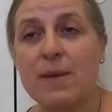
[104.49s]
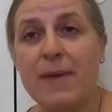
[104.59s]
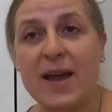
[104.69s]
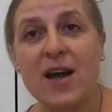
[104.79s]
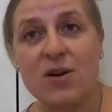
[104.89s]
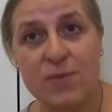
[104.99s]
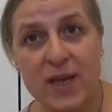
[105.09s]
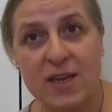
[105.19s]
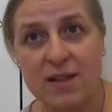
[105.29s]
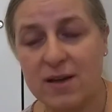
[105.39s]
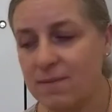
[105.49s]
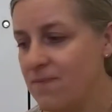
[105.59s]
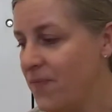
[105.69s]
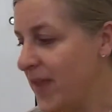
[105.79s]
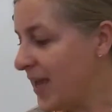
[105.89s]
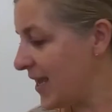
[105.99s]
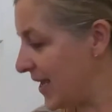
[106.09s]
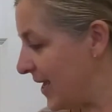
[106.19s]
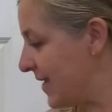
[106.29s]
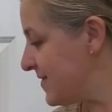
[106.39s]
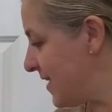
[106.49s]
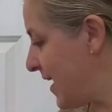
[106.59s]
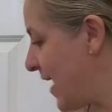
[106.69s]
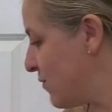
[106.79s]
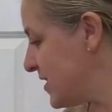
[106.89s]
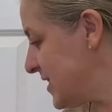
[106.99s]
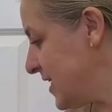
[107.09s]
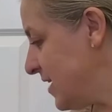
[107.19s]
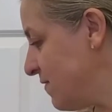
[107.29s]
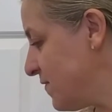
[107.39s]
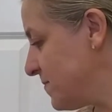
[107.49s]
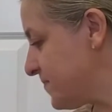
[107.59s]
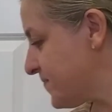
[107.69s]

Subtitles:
Abeka Curriculum is that I receive